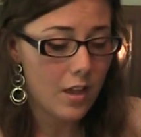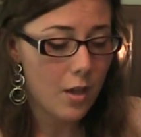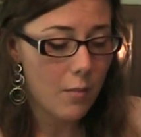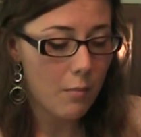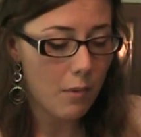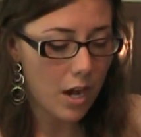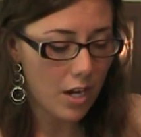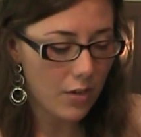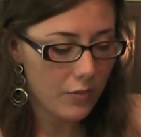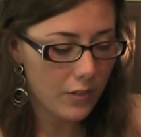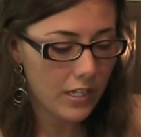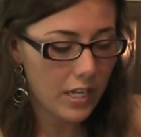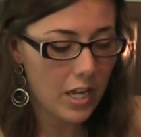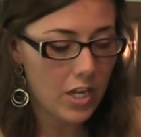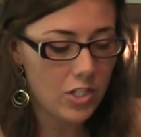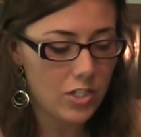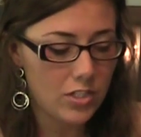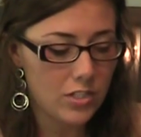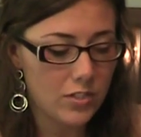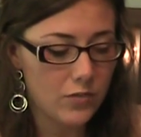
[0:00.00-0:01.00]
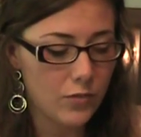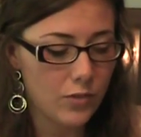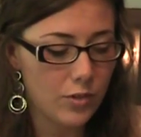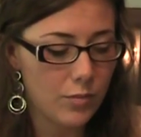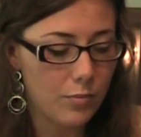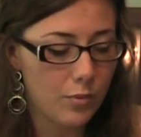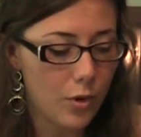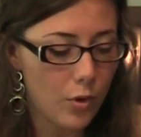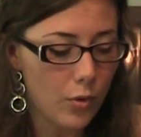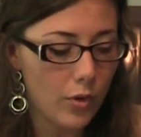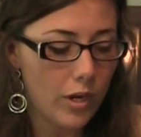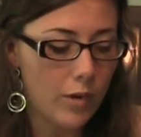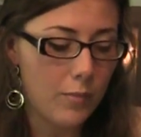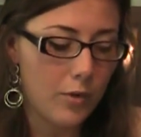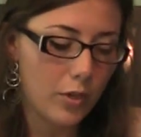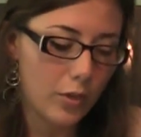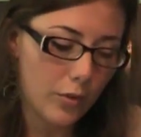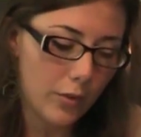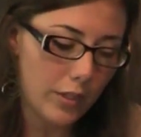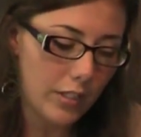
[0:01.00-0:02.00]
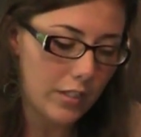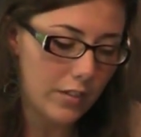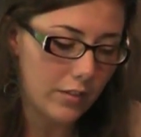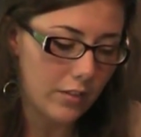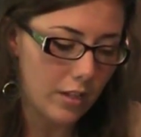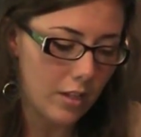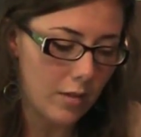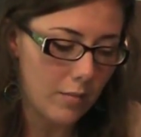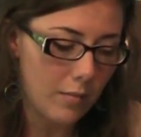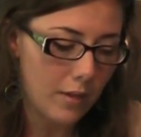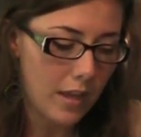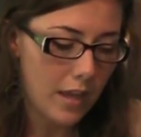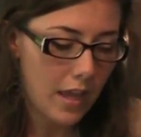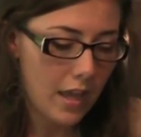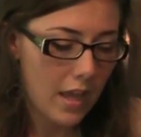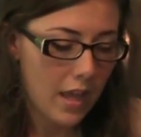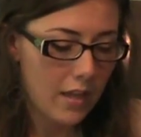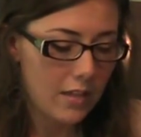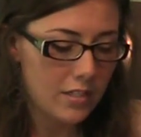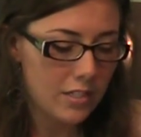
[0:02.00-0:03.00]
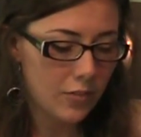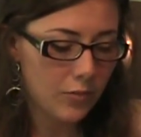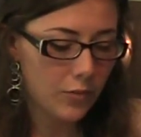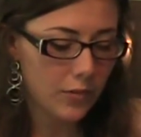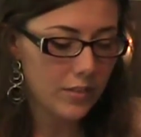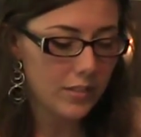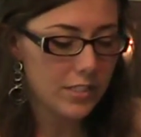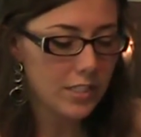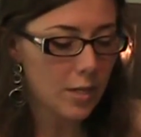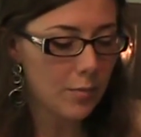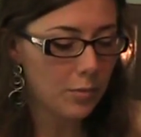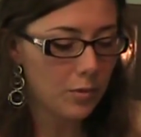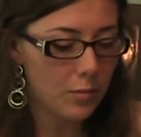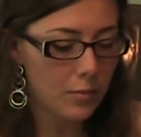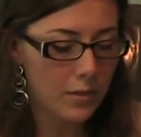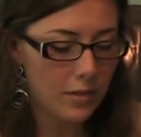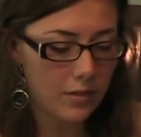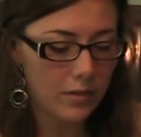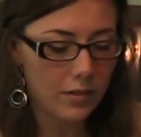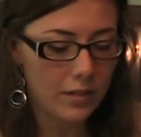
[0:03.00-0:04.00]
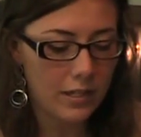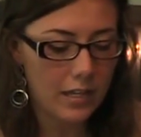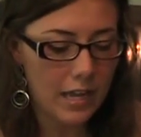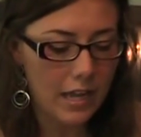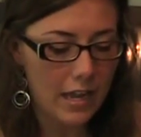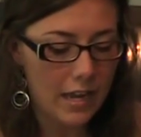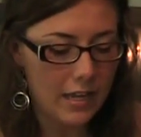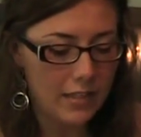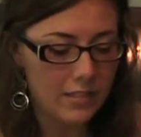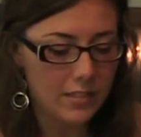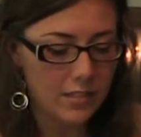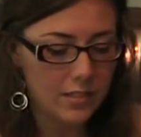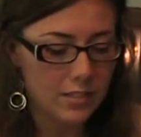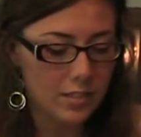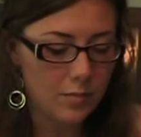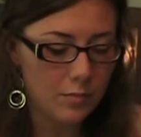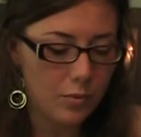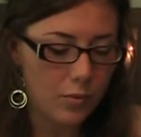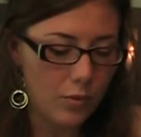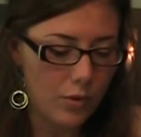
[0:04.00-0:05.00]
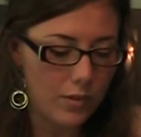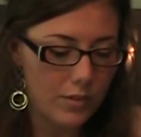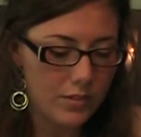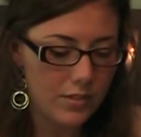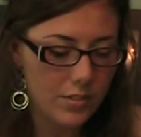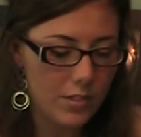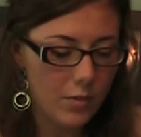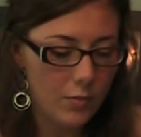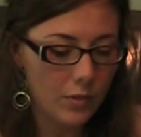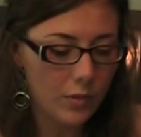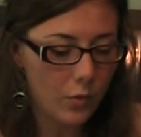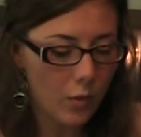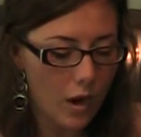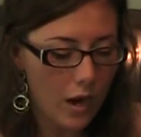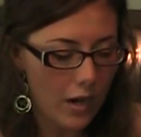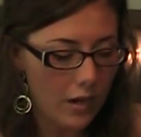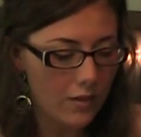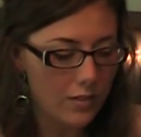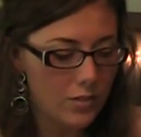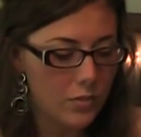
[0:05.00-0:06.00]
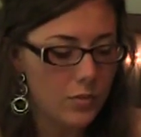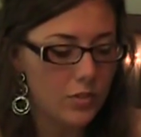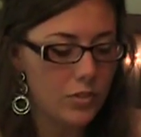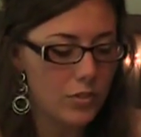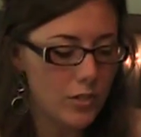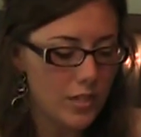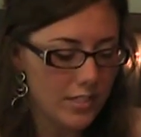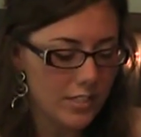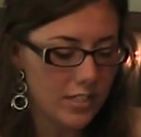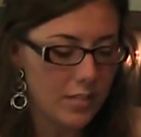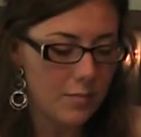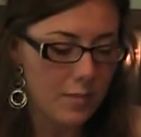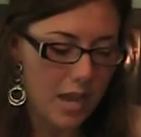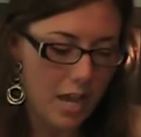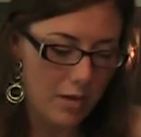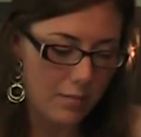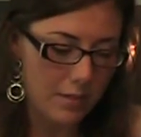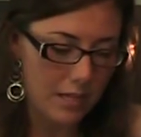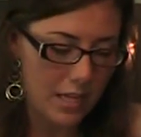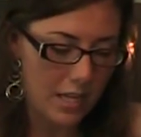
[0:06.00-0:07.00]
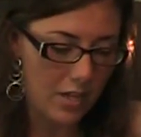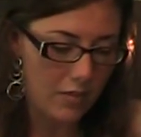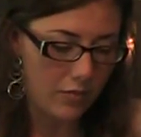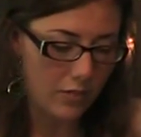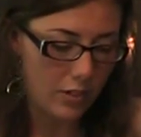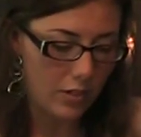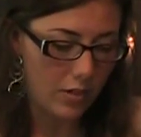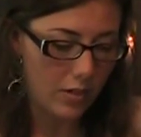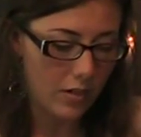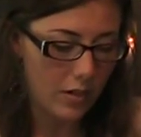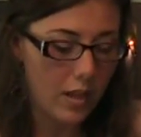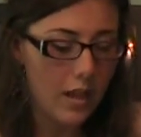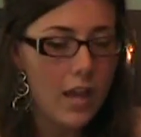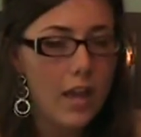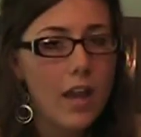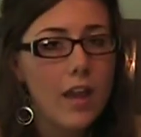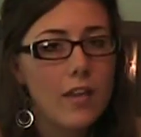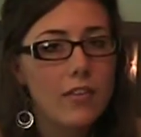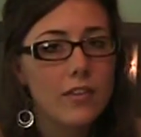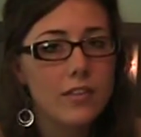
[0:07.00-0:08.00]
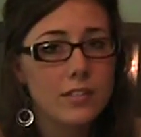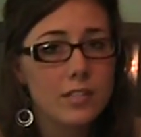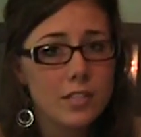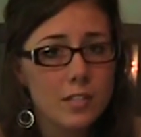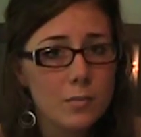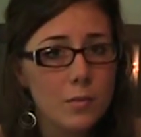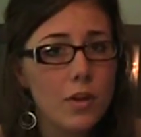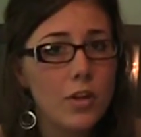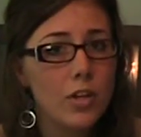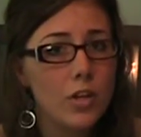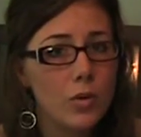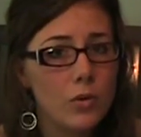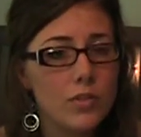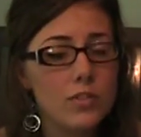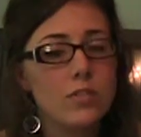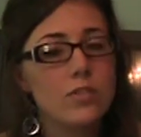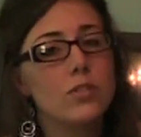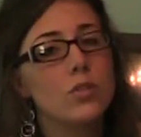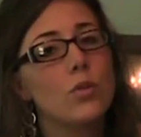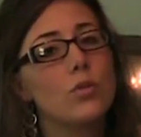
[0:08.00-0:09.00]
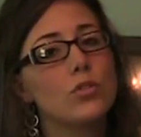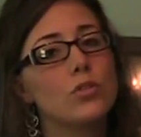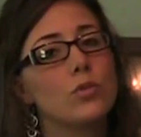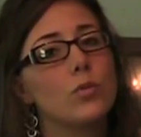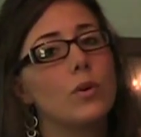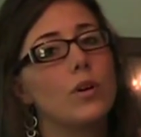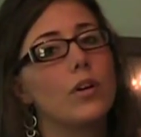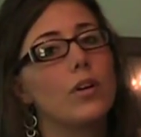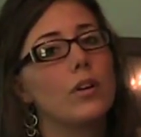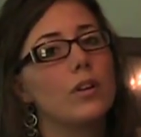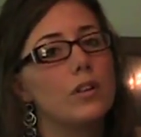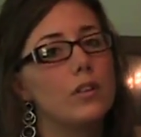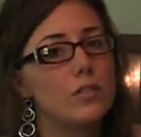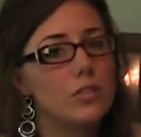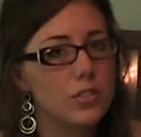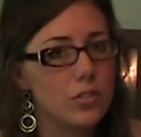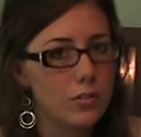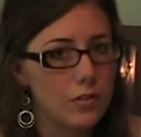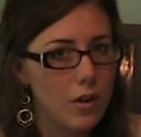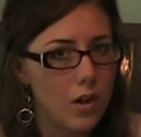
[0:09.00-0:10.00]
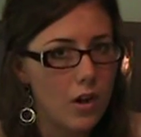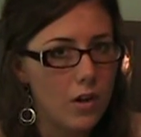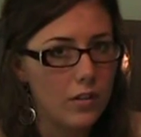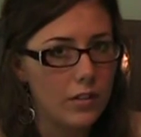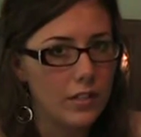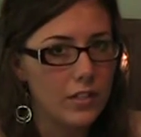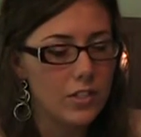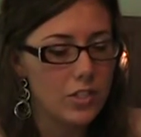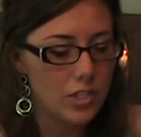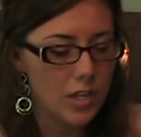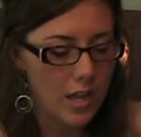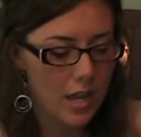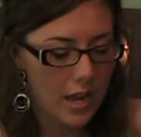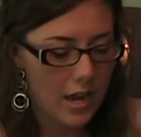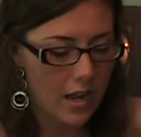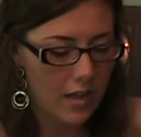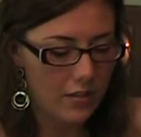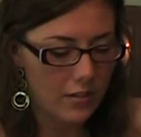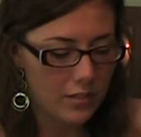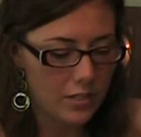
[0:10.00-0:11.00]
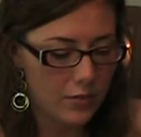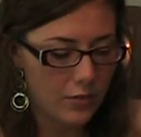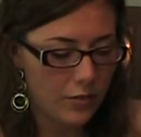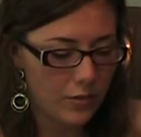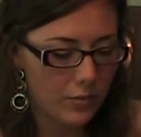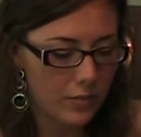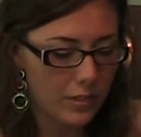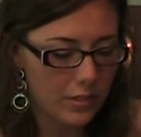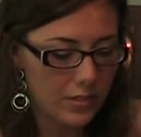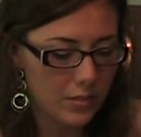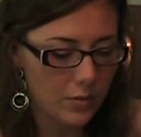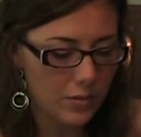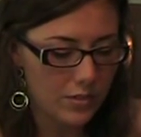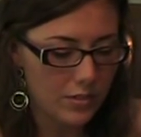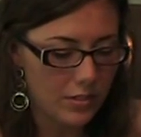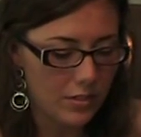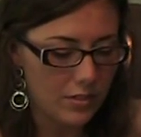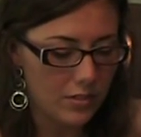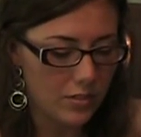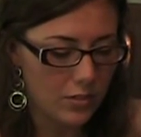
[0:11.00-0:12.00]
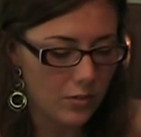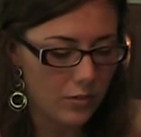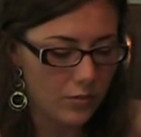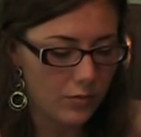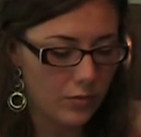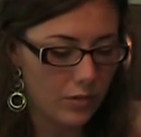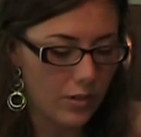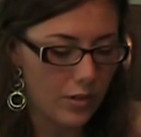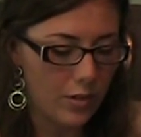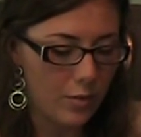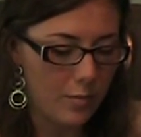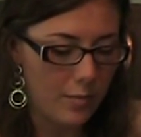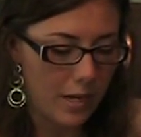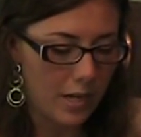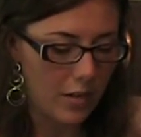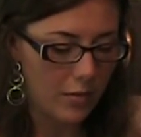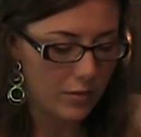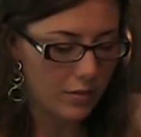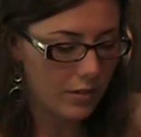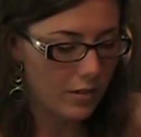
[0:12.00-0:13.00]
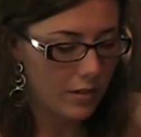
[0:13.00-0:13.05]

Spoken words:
modifications for the program or curriculum, and different supplementary aids and supports required to address the bad behavior. This is where you as a social worker use your knowledge and the different resources you have learned about.